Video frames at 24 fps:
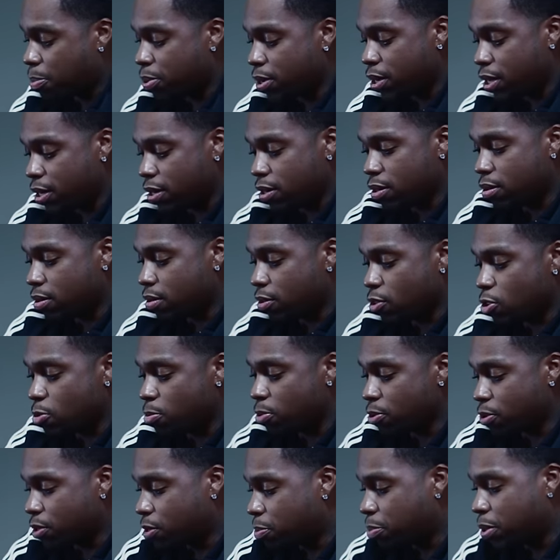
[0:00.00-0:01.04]
put
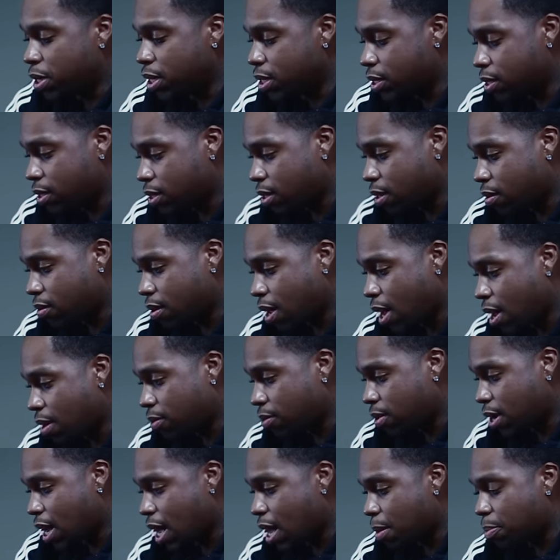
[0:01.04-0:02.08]
numerous pieces on that one.